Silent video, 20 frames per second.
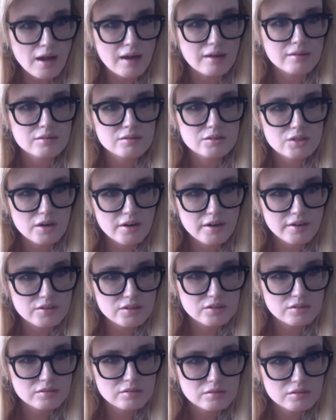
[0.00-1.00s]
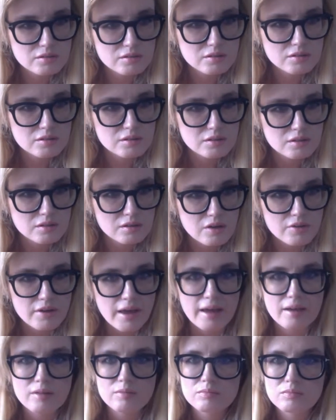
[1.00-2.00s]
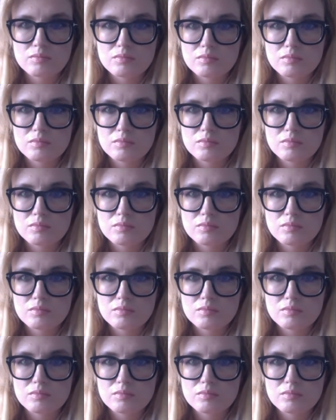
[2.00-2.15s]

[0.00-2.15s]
Ah, darn it. Okay.